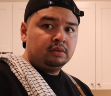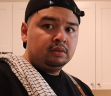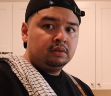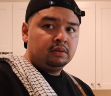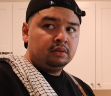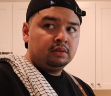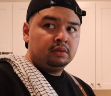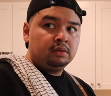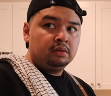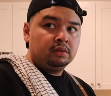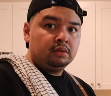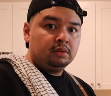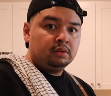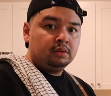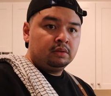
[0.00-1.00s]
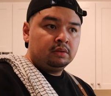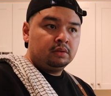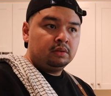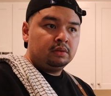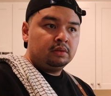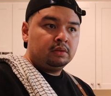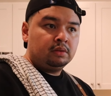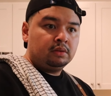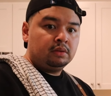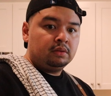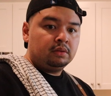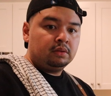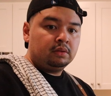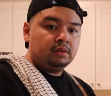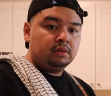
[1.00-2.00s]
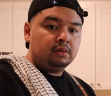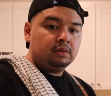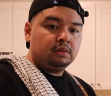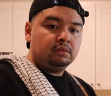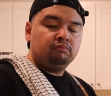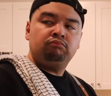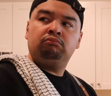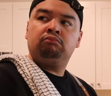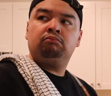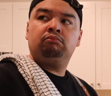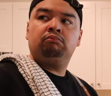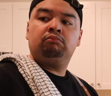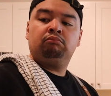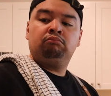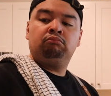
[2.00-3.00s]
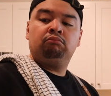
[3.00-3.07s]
[no speech]